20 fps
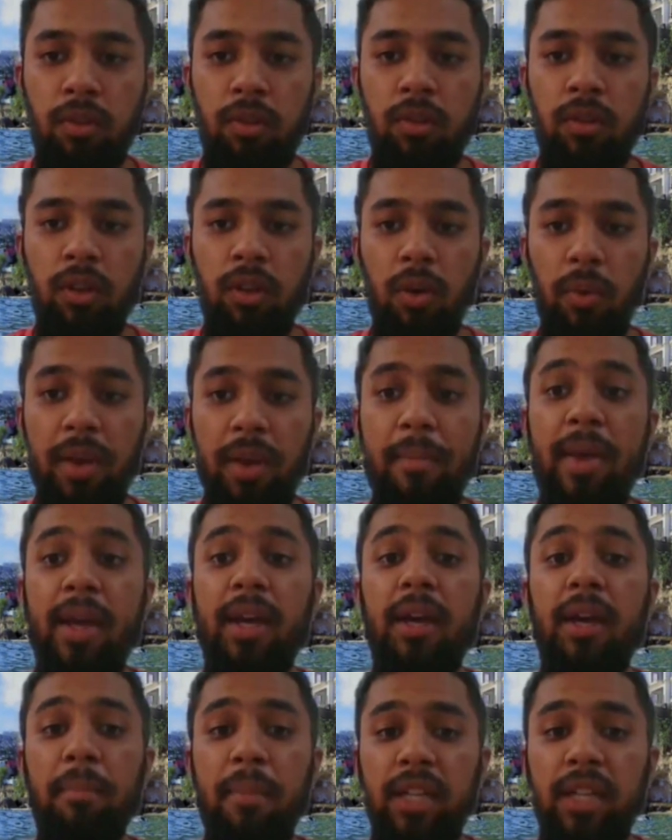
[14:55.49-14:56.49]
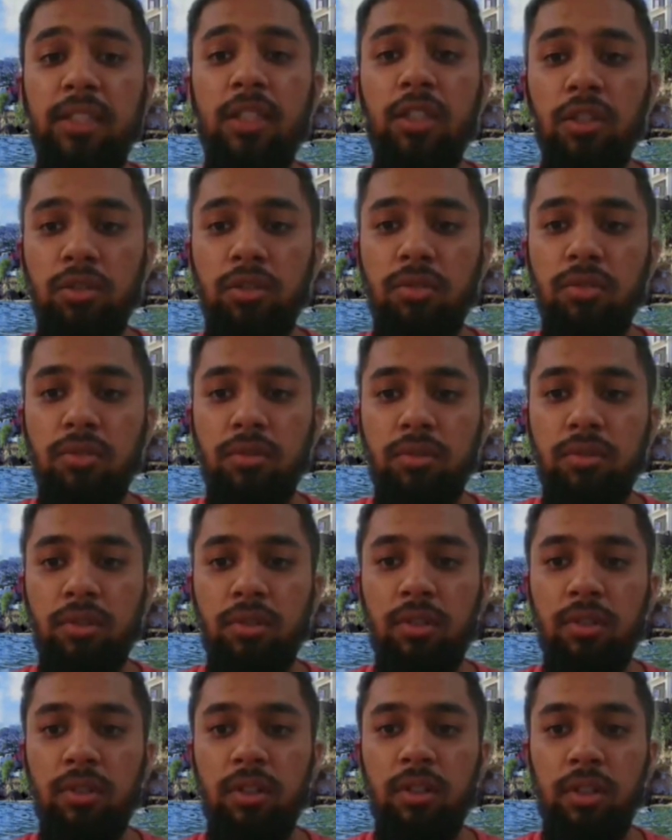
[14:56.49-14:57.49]
Because when you make a better you
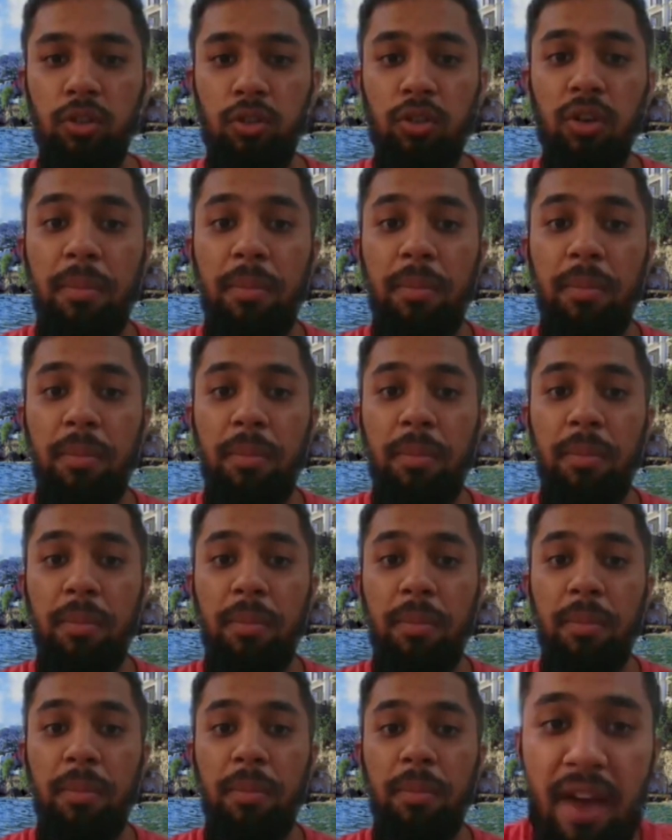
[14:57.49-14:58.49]
can make